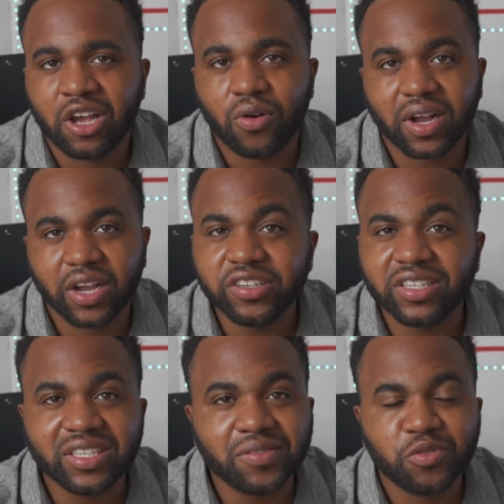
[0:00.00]
but I can
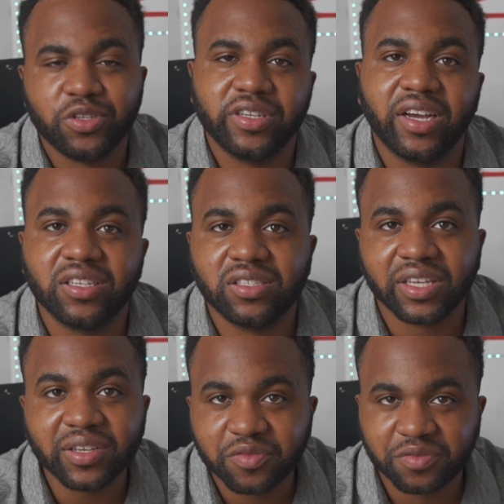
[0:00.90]
really leave with you guys,
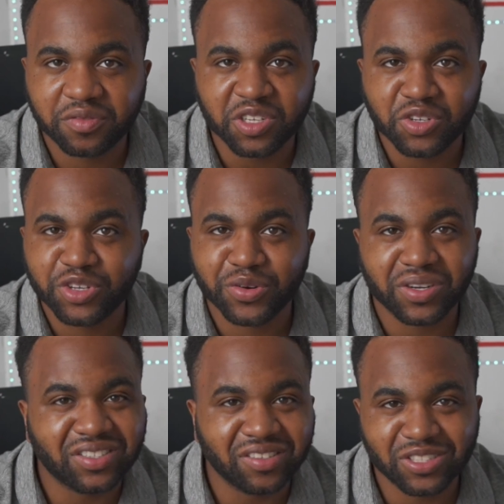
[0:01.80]
if you know you were
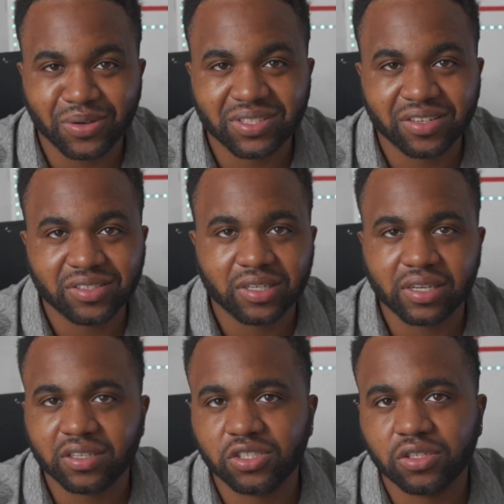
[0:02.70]
listening to what I was
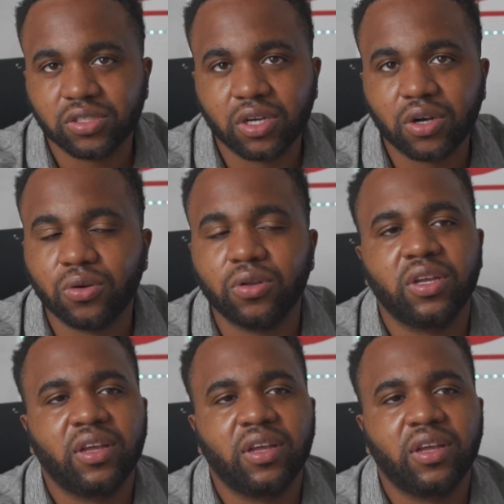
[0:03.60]
saying, is just, yo,